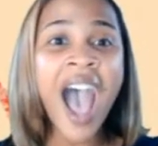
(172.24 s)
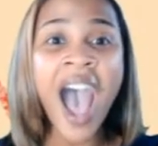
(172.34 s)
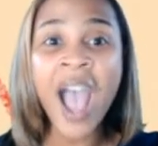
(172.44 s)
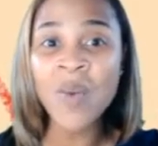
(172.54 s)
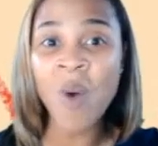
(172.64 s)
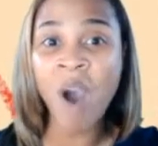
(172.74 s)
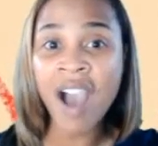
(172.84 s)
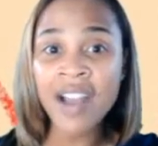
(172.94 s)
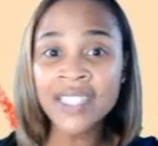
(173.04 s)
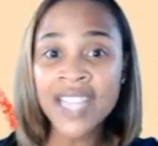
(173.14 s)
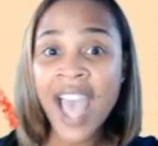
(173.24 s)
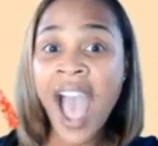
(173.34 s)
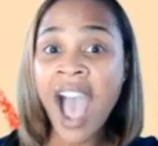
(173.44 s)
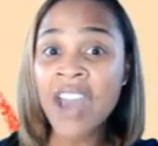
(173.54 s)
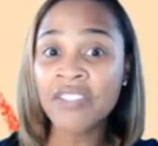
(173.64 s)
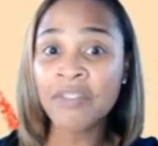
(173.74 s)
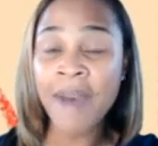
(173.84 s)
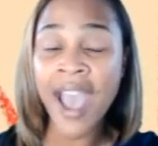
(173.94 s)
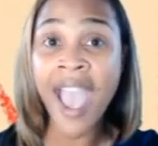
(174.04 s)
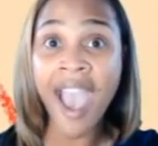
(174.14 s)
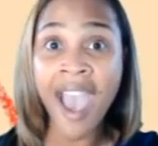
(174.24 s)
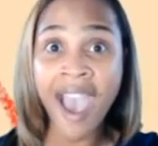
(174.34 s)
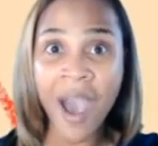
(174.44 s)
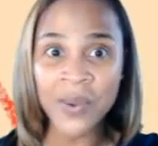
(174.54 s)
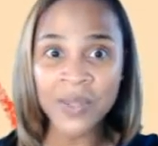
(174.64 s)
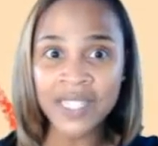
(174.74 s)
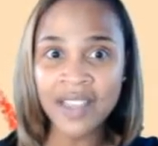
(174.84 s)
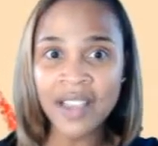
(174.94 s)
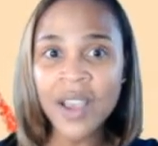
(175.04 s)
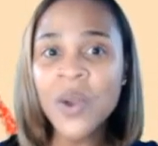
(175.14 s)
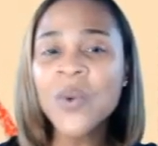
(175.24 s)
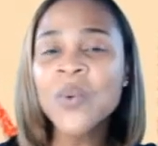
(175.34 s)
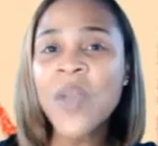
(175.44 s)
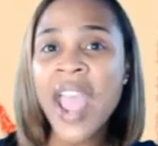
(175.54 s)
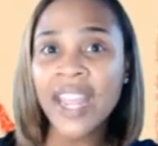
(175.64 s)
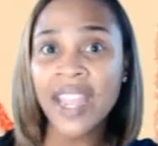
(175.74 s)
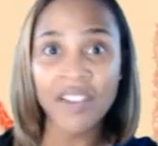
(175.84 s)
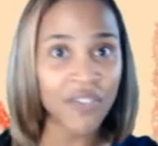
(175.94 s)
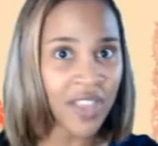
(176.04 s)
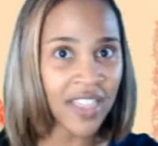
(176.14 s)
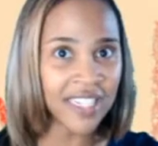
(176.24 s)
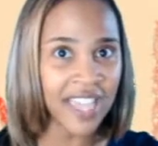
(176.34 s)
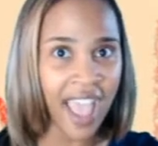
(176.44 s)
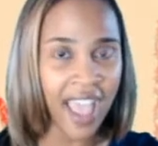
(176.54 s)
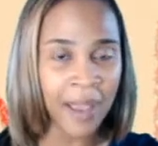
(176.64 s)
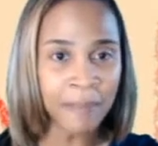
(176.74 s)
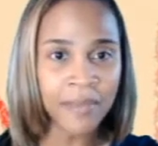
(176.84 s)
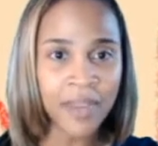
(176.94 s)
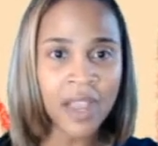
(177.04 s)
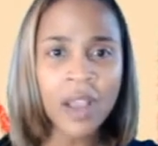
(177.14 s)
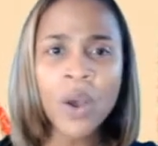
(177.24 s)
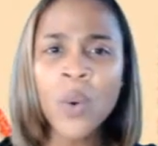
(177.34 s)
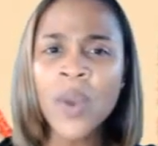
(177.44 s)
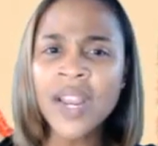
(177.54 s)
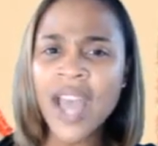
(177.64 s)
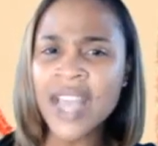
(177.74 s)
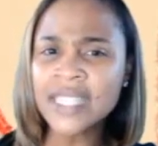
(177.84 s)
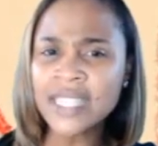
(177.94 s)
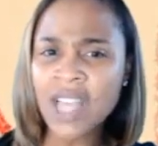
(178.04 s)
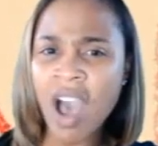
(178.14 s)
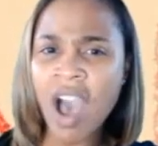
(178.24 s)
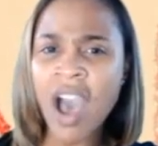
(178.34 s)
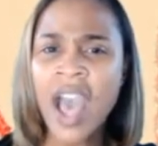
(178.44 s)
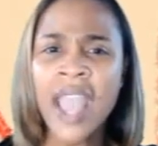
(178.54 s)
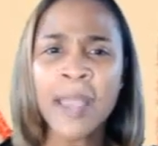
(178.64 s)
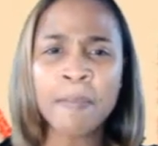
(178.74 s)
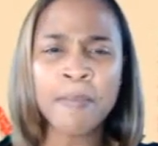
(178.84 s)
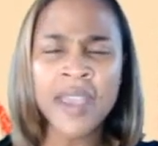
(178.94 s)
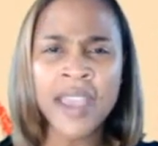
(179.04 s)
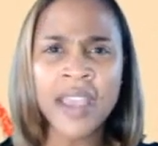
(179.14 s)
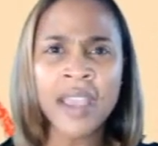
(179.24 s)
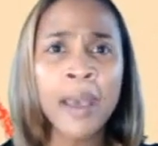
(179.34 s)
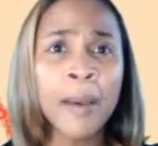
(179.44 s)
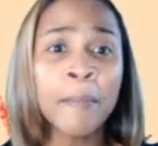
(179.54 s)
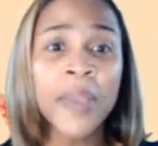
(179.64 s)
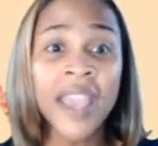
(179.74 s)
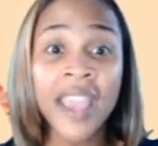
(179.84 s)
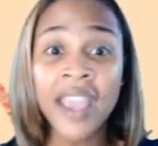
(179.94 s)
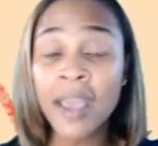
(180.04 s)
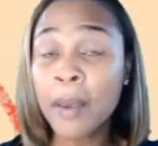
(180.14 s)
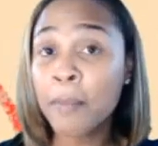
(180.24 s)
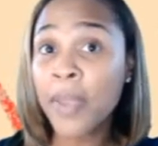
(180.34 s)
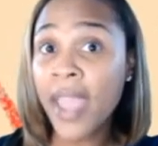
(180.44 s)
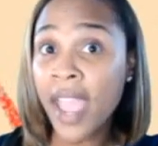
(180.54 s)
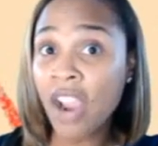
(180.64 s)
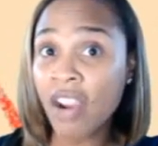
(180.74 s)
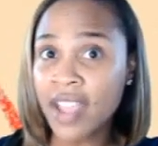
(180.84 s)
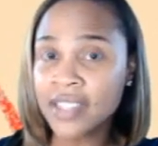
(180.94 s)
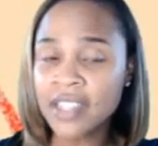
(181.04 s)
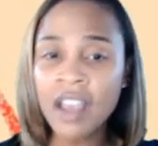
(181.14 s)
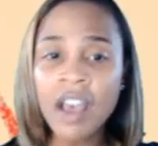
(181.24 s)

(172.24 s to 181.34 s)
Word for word: I walked out of my house ready for the day when I saw a big pink parrot